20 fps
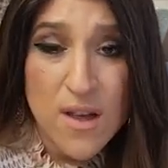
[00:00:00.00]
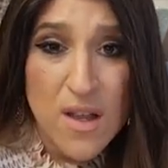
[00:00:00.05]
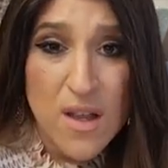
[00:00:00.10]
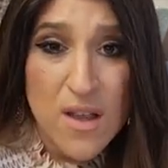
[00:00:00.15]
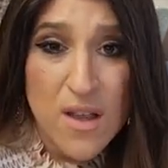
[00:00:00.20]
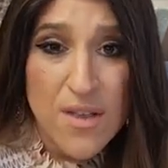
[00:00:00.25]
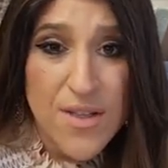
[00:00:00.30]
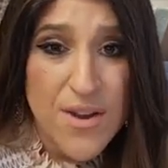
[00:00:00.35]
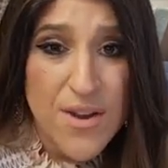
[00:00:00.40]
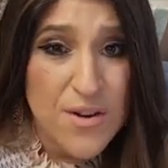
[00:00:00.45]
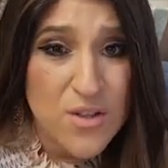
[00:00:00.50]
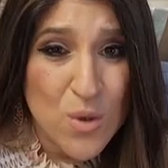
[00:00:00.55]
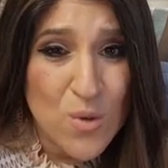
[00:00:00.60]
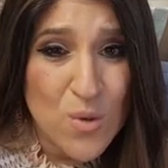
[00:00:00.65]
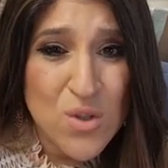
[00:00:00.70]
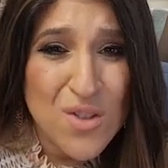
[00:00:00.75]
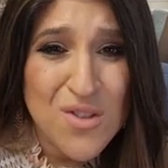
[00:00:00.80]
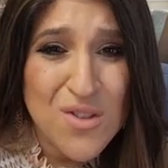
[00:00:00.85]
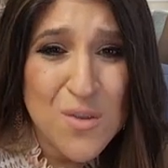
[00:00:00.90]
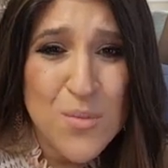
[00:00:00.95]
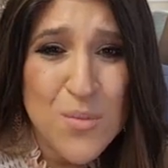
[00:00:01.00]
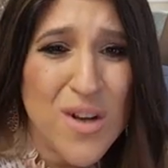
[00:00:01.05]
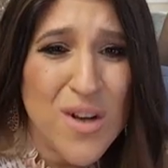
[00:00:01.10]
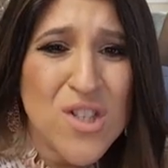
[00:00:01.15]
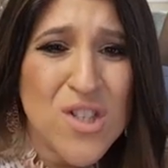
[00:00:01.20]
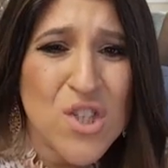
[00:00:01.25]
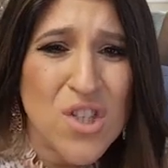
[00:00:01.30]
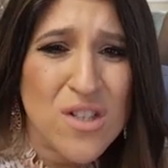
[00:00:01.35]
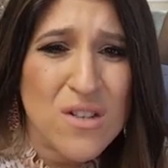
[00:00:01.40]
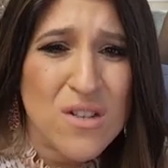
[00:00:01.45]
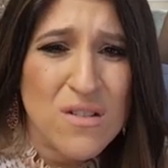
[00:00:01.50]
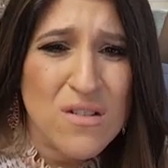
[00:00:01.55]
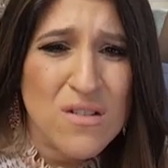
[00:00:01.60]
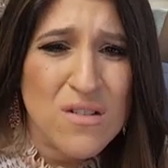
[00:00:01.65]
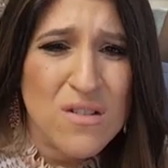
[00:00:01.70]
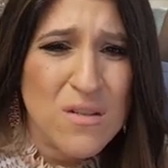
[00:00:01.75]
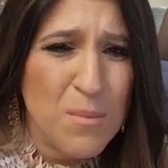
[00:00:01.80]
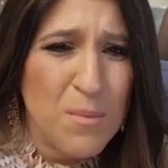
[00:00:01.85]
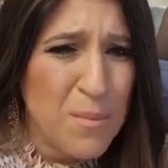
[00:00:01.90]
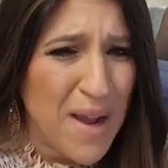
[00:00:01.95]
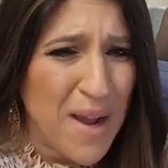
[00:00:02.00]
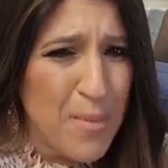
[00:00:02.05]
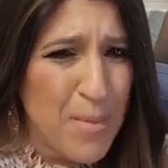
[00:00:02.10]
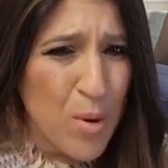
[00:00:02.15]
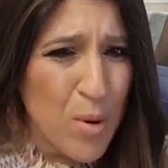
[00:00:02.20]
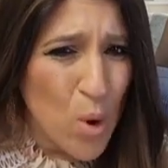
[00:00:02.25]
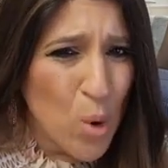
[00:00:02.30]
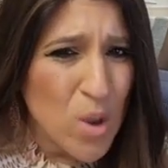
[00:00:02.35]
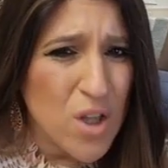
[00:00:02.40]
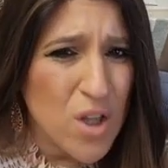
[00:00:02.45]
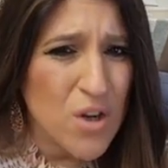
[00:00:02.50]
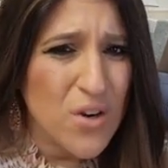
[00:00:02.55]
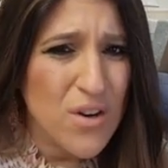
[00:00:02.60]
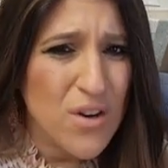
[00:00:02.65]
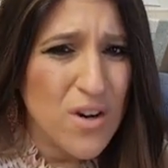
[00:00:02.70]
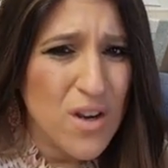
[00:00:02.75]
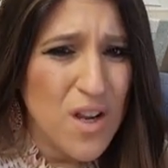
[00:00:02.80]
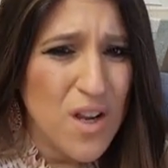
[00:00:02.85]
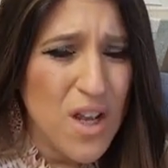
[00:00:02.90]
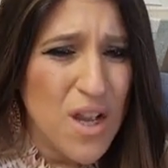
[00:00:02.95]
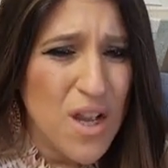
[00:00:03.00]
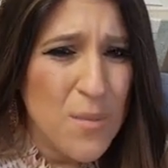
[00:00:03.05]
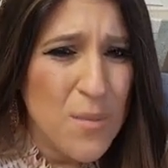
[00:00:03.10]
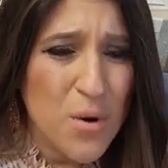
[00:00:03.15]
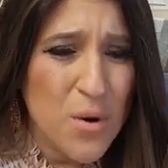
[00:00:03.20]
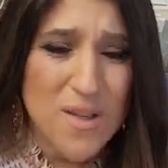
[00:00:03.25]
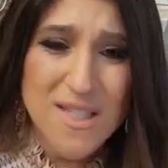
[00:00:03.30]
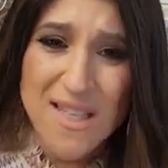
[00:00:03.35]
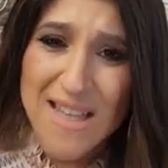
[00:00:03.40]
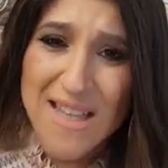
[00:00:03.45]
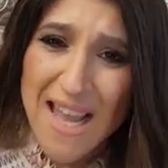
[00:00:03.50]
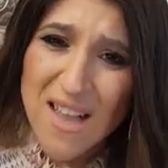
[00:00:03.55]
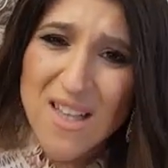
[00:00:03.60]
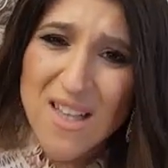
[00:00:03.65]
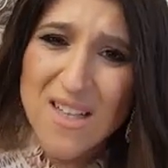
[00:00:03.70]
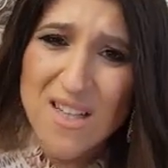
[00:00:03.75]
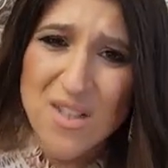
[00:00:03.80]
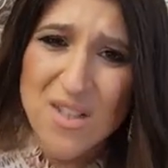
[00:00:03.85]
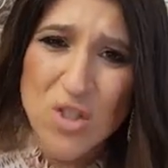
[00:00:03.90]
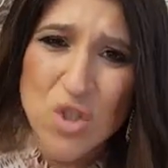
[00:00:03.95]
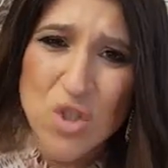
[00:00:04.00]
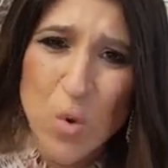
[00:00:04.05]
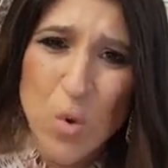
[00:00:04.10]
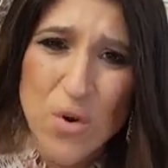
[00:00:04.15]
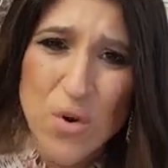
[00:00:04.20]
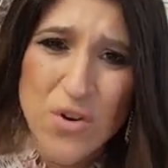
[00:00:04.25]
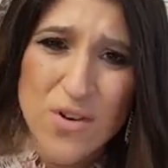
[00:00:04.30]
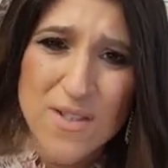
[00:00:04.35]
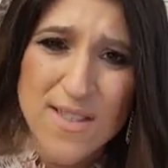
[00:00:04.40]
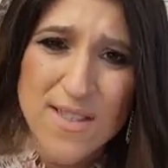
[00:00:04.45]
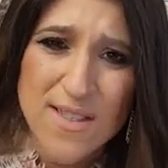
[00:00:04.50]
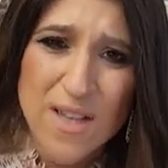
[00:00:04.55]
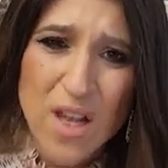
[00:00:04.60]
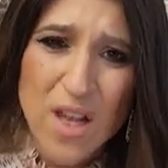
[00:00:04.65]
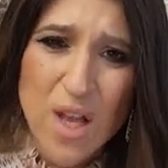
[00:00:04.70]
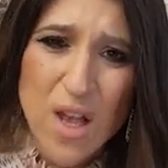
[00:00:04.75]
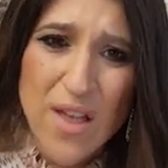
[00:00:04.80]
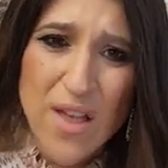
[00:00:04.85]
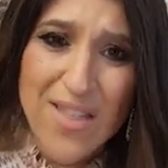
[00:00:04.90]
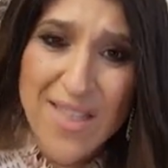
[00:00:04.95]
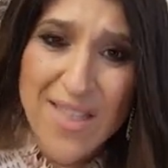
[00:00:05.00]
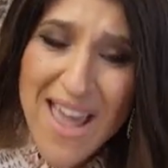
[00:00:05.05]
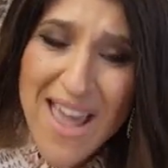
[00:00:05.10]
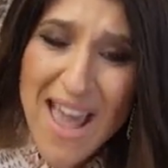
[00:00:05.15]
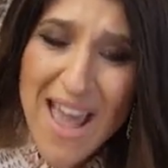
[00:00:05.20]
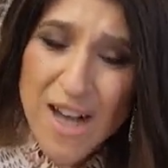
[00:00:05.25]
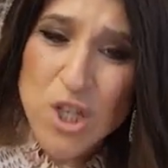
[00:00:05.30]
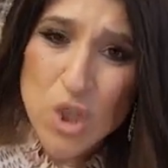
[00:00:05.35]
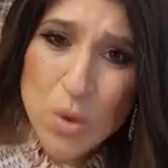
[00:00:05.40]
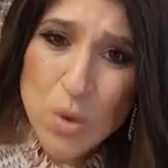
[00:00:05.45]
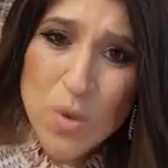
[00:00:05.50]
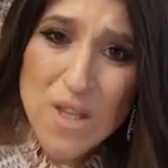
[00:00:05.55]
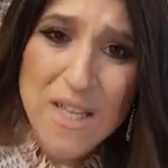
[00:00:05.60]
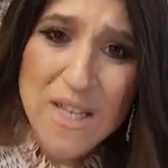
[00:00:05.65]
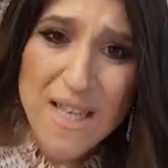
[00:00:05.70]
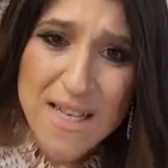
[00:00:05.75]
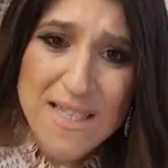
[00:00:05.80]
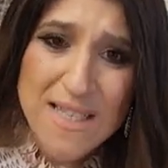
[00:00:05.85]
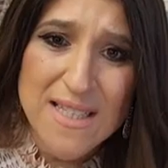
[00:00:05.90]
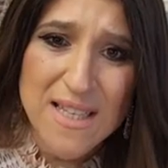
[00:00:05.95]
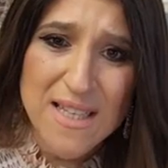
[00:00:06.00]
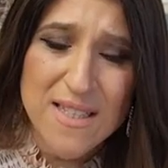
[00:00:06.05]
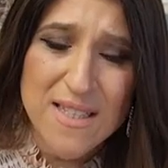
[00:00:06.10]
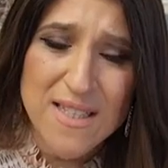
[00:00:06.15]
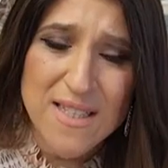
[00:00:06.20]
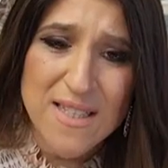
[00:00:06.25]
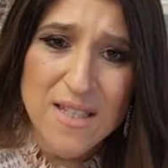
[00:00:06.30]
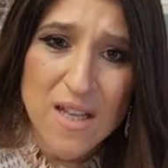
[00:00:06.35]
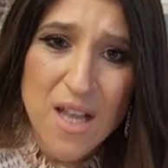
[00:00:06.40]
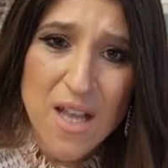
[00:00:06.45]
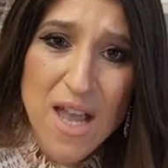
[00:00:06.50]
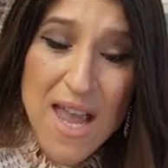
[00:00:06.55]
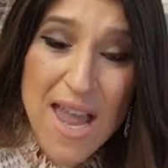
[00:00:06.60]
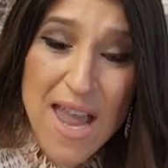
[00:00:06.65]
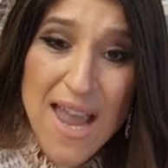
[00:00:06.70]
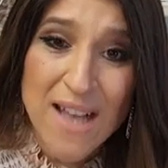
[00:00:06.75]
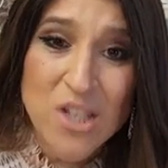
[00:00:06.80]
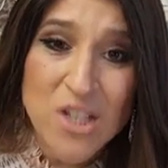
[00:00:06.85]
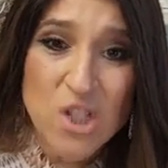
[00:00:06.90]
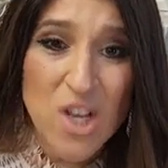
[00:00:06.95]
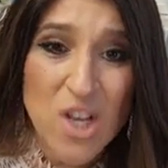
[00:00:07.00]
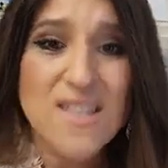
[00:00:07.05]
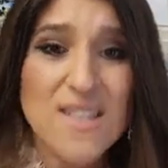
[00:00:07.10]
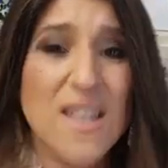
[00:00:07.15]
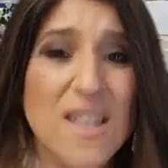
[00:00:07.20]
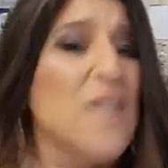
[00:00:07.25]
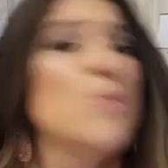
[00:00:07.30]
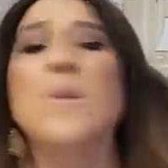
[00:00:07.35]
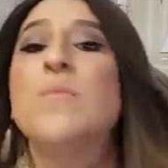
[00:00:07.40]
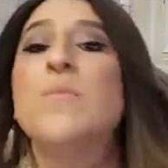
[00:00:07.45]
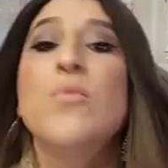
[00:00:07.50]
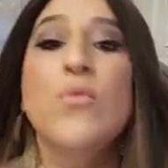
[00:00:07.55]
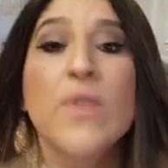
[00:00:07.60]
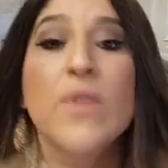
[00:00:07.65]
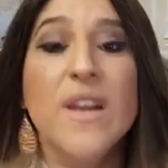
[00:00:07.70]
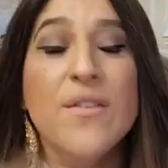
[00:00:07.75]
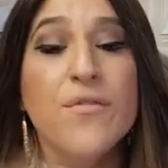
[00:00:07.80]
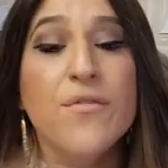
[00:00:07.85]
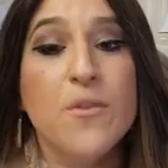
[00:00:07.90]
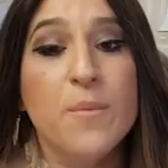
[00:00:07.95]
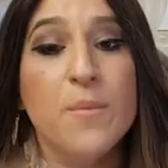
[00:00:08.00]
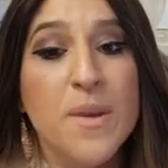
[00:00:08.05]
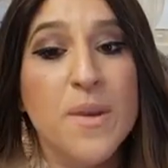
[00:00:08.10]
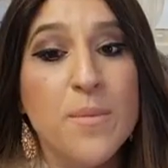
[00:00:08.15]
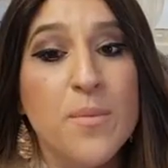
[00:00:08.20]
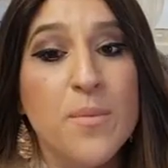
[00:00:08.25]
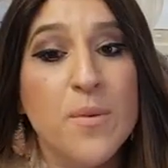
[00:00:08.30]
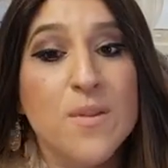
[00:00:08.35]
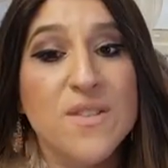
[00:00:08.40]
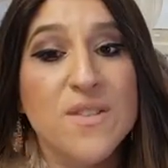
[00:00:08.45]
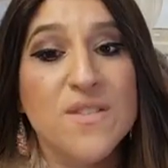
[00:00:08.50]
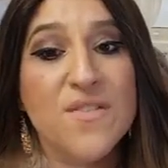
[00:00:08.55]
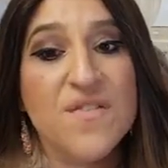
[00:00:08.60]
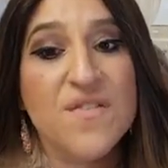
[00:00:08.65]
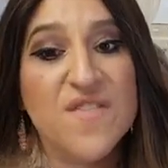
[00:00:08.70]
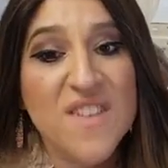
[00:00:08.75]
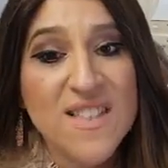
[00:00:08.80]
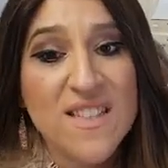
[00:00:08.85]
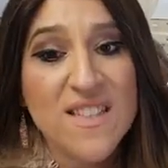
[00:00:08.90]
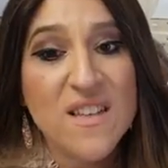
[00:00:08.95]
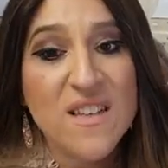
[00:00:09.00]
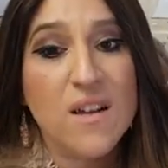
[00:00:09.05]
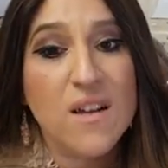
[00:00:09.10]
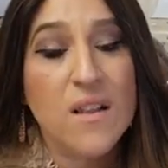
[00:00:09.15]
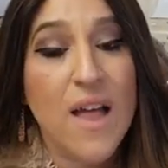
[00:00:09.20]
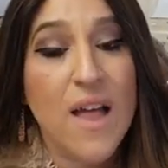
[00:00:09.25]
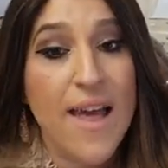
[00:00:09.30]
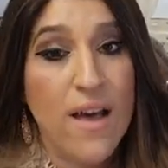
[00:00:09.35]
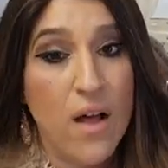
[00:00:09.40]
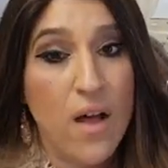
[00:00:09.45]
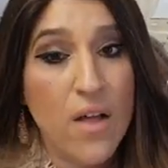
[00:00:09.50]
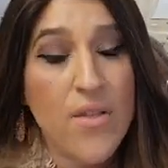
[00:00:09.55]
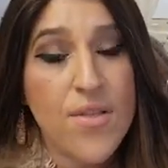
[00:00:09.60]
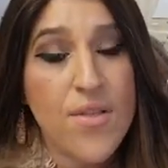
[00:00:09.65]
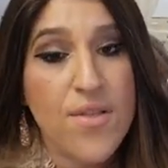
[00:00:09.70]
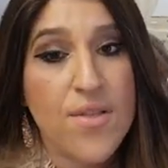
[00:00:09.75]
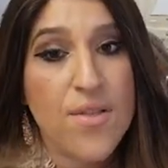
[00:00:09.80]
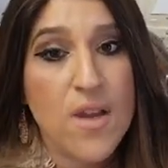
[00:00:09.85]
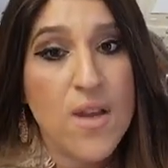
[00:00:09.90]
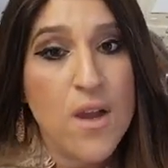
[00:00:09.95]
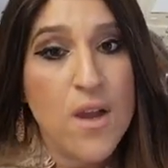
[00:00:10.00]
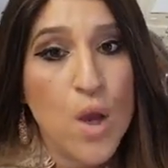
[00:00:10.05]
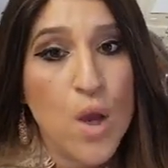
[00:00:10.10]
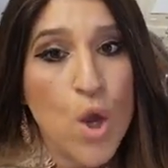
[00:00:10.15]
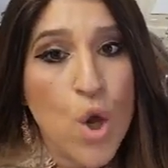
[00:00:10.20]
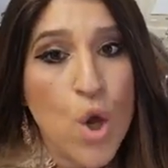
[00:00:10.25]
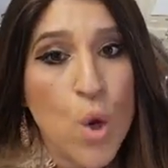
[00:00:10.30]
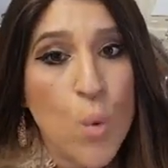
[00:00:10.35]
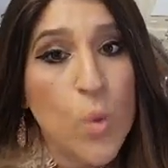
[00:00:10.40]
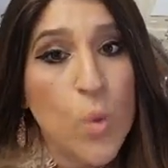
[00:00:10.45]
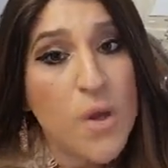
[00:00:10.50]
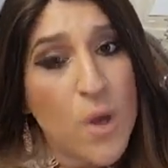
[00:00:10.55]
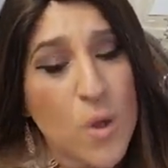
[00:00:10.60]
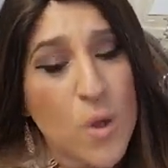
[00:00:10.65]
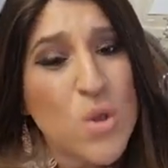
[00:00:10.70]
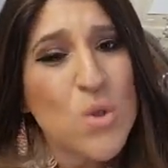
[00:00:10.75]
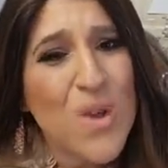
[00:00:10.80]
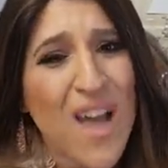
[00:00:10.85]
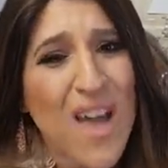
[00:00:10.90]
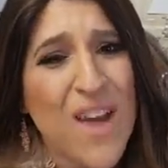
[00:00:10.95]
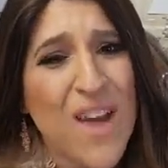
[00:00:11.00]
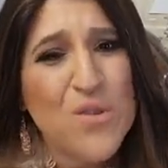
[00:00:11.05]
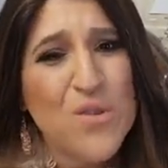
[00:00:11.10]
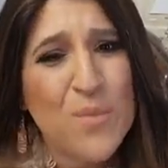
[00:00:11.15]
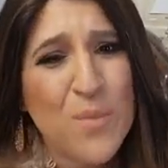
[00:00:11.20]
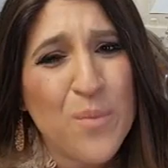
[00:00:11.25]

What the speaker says: There's also depression, bipolar, personality disorders. They actually exist. And just like we pray for people's physical health, we also have to